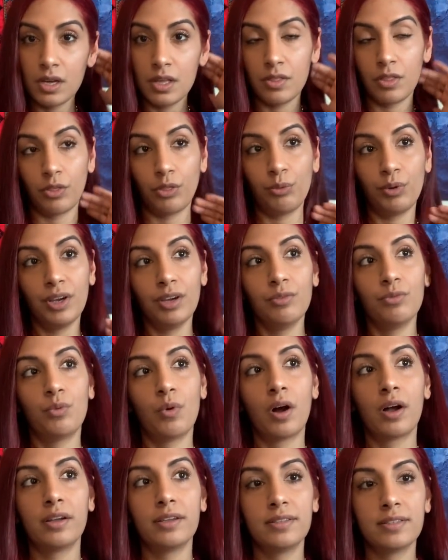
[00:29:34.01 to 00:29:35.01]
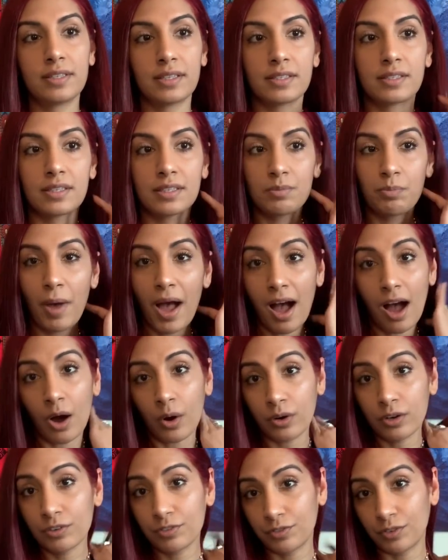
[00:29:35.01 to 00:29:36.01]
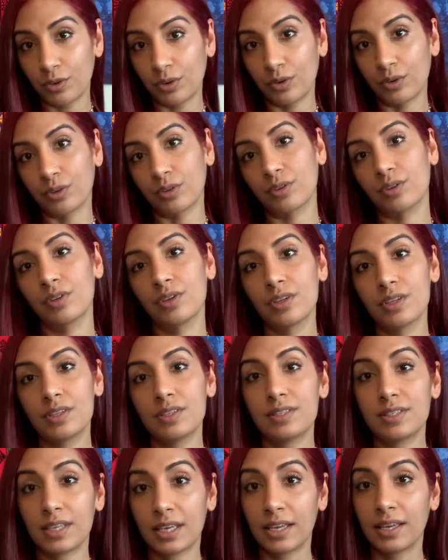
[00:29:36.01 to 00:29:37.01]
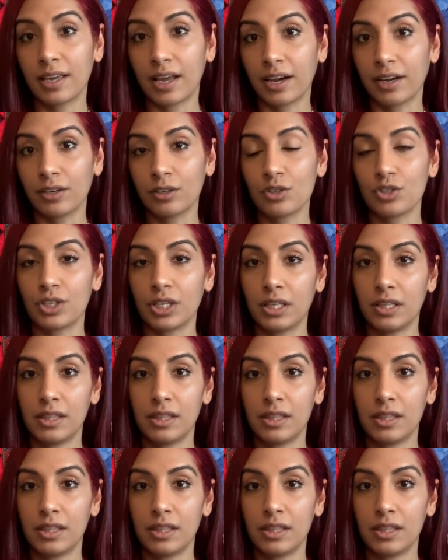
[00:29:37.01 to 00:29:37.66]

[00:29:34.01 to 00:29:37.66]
The Three of Wands is this powerful seeing energy.